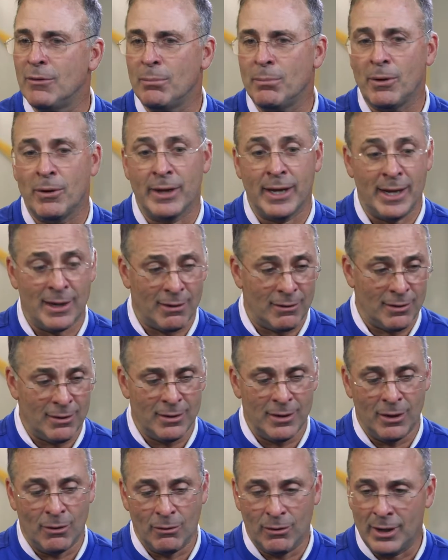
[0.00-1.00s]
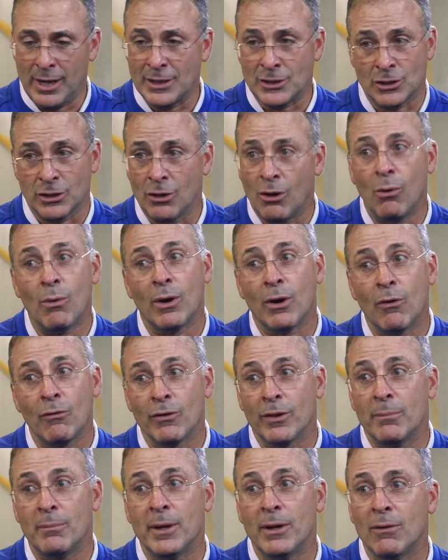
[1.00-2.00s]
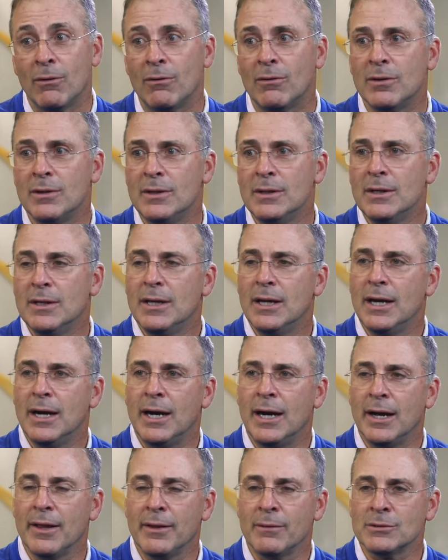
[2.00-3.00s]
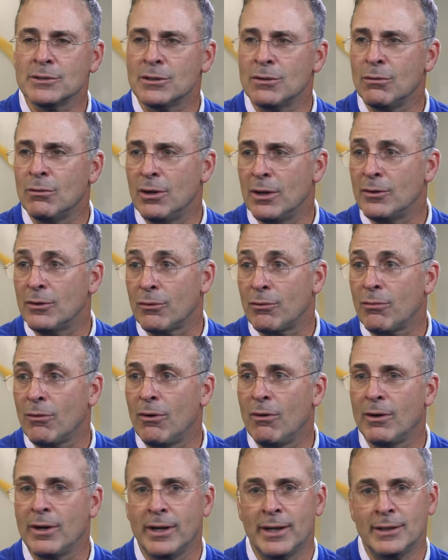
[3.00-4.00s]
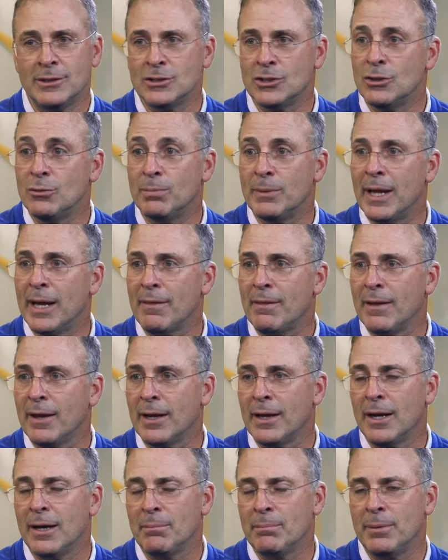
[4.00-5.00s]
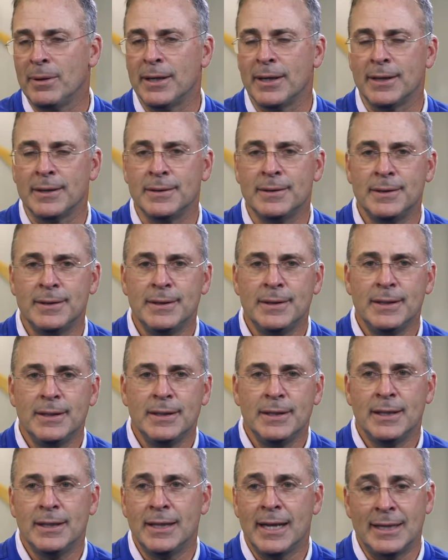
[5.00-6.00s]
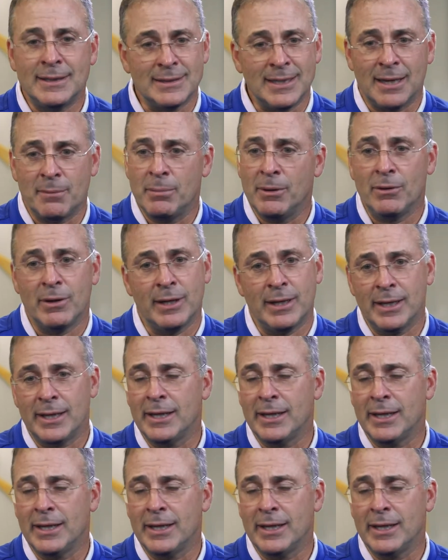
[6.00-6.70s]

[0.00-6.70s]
football. He had a nice low one over the middle that was a little underthrown, and he scooped that thing up. And then he's got ability to